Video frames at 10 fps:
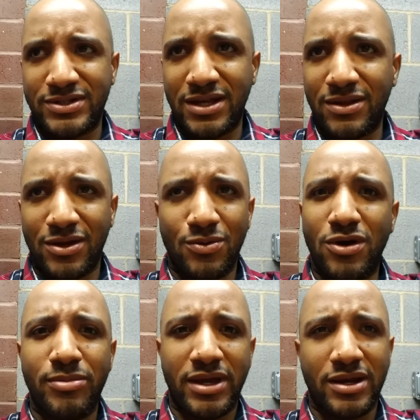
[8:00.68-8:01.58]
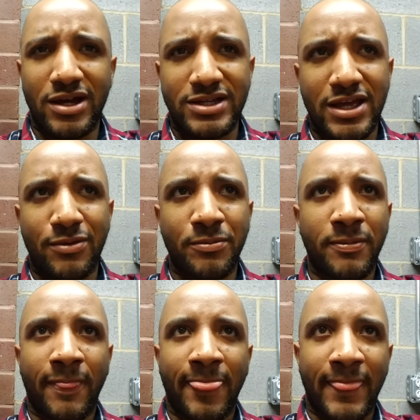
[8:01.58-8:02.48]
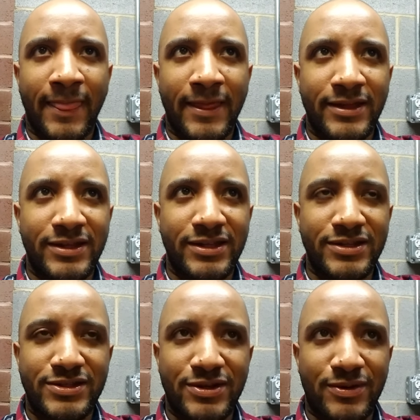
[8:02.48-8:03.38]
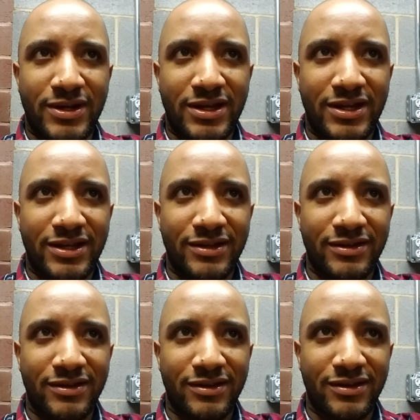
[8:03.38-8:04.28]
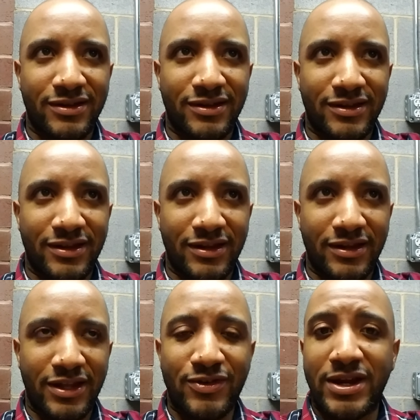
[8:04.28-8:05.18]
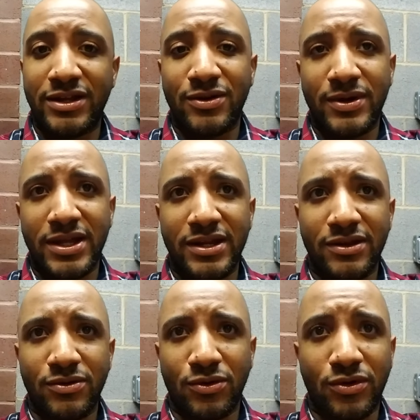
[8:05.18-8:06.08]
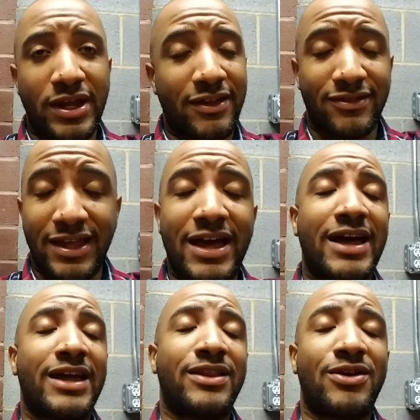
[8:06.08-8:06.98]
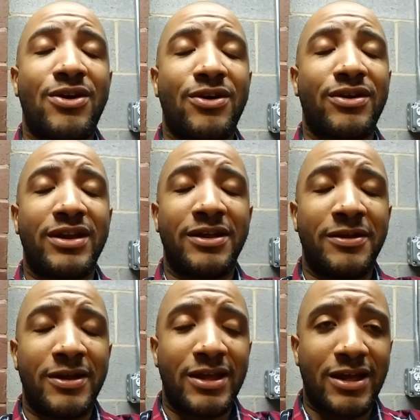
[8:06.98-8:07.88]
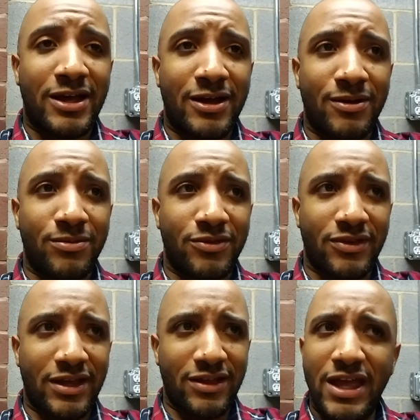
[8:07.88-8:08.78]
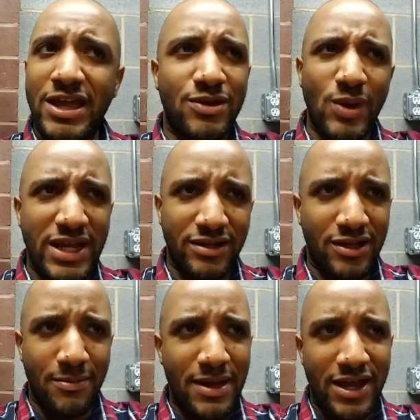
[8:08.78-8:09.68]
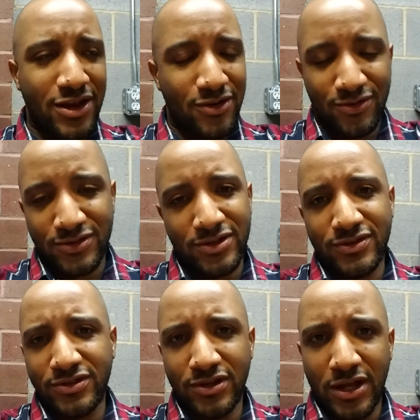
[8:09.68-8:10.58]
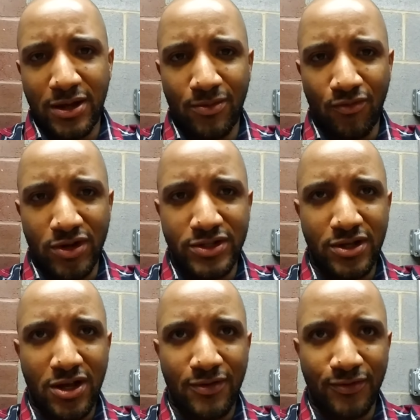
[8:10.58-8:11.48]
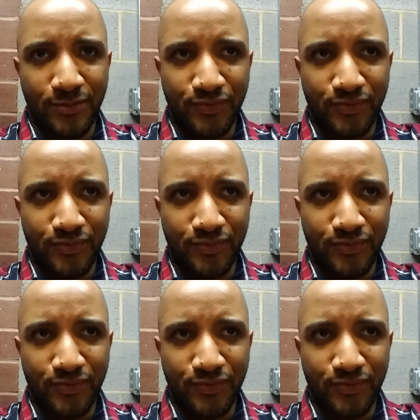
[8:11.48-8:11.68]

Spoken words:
It sounded like a wall being knocked down." And so they tried to go ahead and, or I guess the guard, is like, "Hey, wait, come back here!" So Sanji runs off.